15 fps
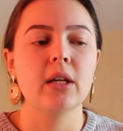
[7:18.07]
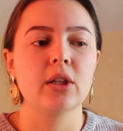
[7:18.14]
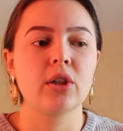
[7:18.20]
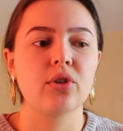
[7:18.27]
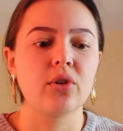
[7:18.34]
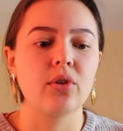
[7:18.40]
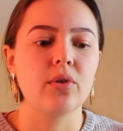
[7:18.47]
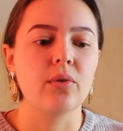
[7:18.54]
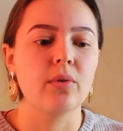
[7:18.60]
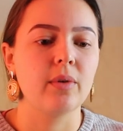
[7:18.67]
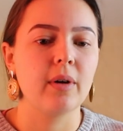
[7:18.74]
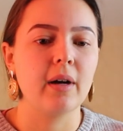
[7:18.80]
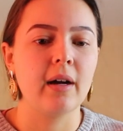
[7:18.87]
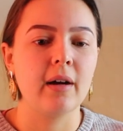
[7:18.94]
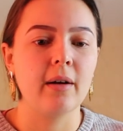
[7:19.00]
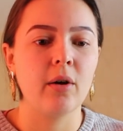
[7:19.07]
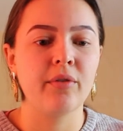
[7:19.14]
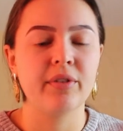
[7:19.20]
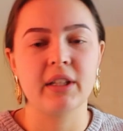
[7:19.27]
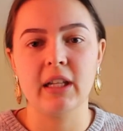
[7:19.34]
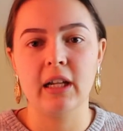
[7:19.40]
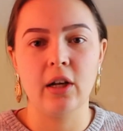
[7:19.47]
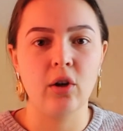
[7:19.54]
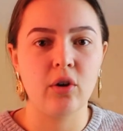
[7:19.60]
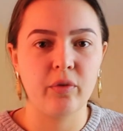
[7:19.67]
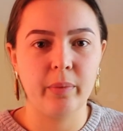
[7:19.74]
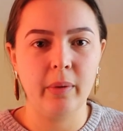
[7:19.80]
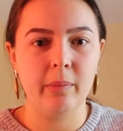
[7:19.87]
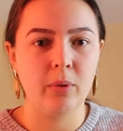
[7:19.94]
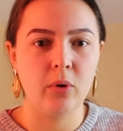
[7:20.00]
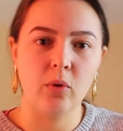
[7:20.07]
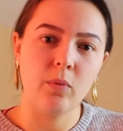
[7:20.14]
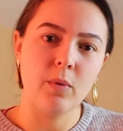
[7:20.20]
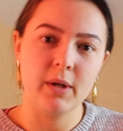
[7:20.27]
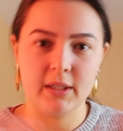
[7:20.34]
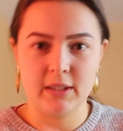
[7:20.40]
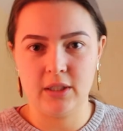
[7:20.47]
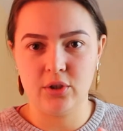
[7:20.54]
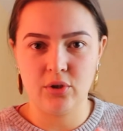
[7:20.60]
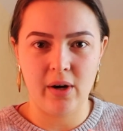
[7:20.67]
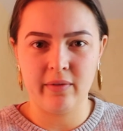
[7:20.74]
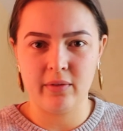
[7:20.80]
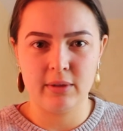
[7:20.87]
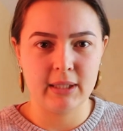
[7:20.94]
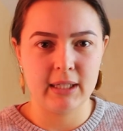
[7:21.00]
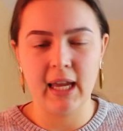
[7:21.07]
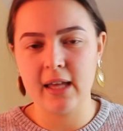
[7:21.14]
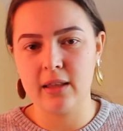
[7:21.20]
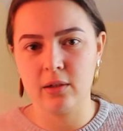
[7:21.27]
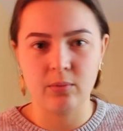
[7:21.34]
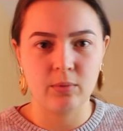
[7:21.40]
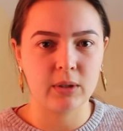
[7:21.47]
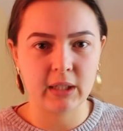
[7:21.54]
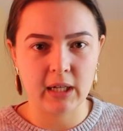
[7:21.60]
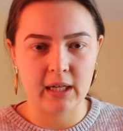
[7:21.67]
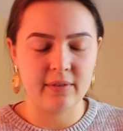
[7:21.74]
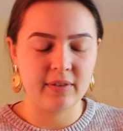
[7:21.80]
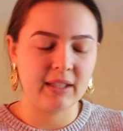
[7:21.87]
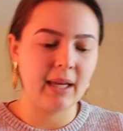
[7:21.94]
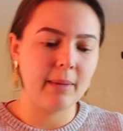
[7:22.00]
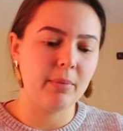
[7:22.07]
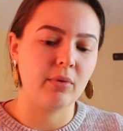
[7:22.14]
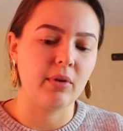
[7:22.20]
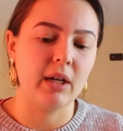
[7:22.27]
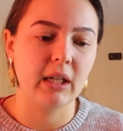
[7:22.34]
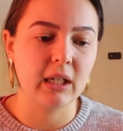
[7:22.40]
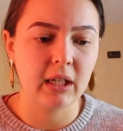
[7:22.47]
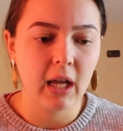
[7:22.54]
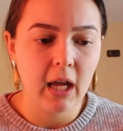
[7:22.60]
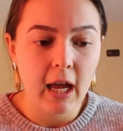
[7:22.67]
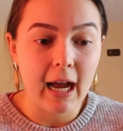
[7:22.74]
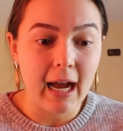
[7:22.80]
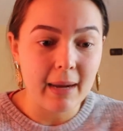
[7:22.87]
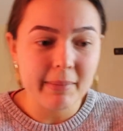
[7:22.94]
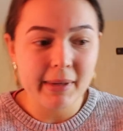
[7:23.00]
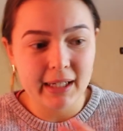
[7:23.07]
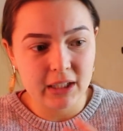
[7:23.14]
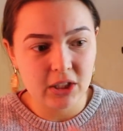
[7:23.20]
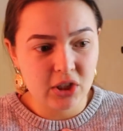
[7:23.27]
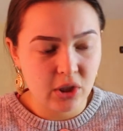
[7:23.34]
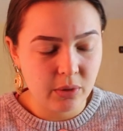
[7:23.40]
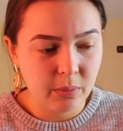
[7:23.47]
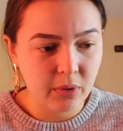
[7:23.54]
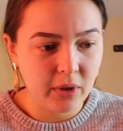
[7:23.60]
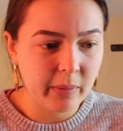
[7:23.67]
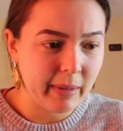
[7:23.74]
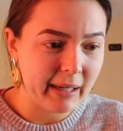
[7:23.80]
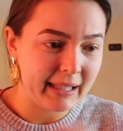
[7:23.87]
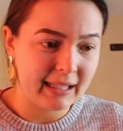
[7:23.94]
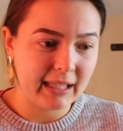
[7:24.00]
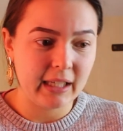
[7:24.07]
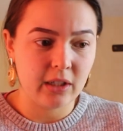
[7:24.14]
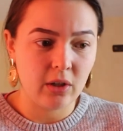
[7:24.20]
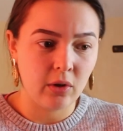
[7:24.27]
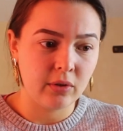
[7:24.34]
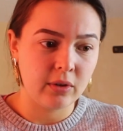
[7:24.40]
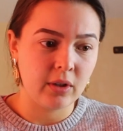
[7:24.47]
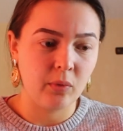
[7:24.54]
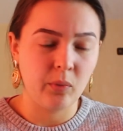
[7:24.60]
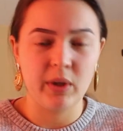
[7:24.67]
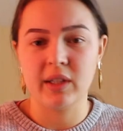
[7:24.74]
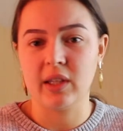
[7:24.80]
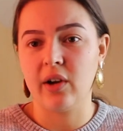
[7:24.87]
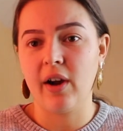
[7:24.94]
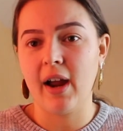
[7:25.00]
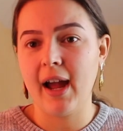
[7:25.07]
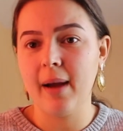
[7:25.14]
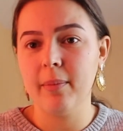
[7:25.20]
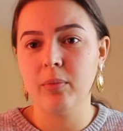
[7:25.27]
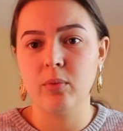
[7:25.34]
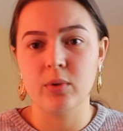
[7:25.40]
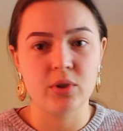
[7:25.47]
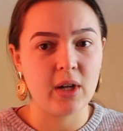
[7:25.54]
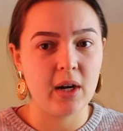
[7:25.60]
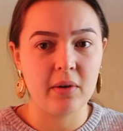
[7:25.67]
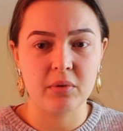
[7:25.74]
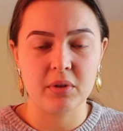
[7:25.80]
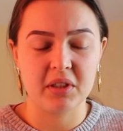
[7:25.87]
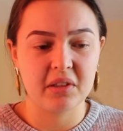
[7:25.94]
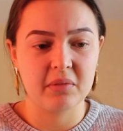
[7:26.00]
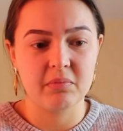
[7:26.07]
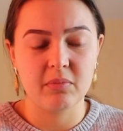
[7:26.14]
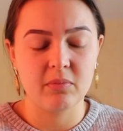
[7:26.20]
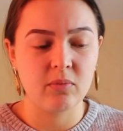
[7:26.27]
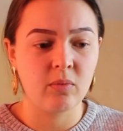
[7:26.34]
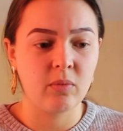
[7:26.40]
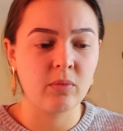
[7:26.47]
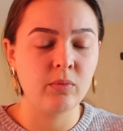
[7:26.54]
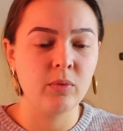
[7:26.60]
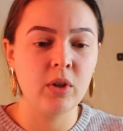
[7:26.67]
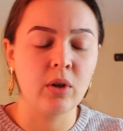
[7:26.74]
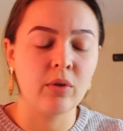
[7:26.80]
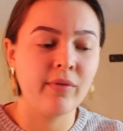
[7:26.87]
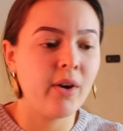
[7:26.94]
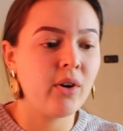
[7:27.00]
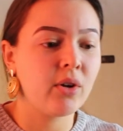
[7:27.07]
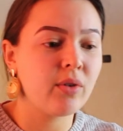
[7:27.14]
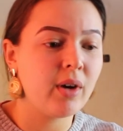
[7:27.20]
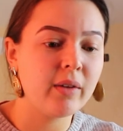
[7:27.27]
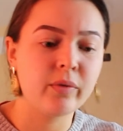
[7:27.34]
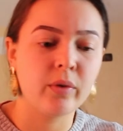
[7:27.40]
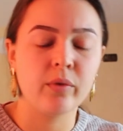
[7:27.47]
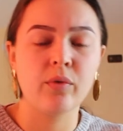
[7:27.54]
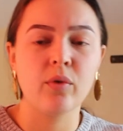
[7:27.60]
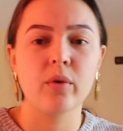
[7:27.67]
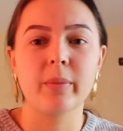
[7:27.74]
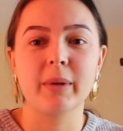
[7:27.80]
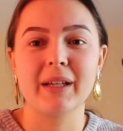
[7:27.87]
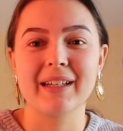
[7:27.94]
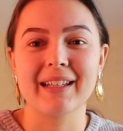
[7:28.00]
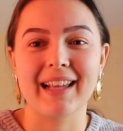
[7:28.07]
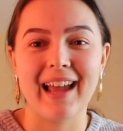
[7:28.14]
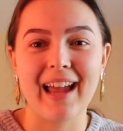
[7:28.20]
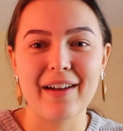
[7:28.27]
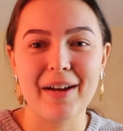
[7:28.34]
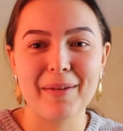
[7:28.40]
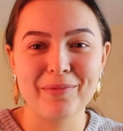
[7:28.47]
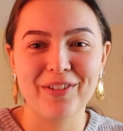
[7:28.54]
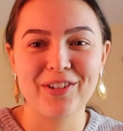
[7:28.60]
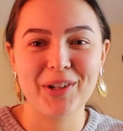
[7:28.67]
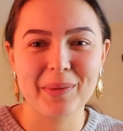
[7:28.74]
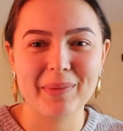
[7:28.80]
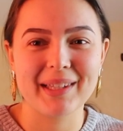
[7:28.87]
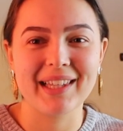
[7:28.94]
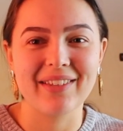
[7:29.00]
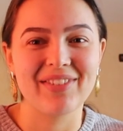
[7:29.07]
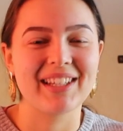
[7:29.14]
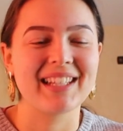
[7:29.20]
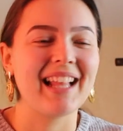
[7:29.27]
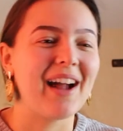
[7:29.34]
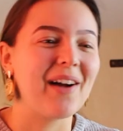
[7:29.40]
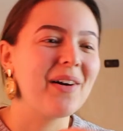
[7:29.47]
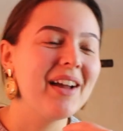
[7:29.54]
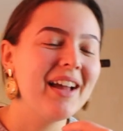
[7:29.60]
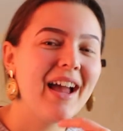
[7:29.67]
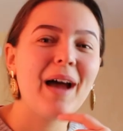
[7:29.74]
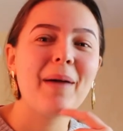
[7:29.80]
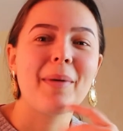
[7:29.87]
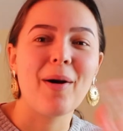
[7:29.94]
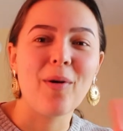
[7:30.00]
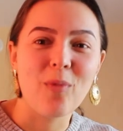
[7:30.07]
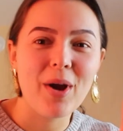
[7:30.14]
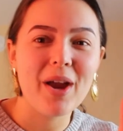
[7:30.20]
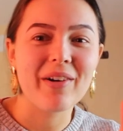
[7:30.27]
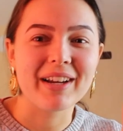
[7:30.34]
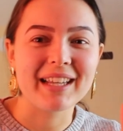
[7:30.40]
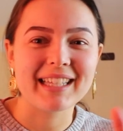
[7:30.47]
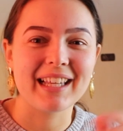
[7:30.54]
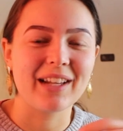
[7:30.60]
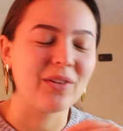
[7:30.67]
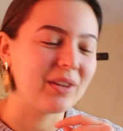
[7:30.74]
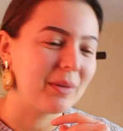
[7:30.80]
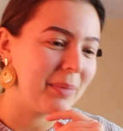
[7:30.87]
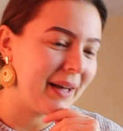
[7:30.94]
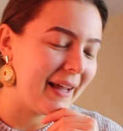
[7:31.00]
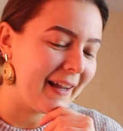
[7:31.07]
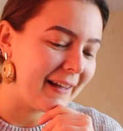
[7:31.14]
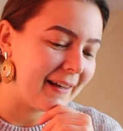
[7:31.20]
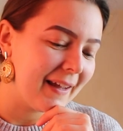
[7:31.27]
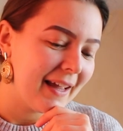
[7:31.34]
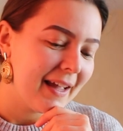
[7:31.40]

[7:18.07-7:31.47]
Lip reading: So obviously a lot of people who wanted to travel together were kind of separated. I managed to book my seat on the Wizz Air app, which I was, you know, very grateful for because I'm very specific now about where I sit on the plane.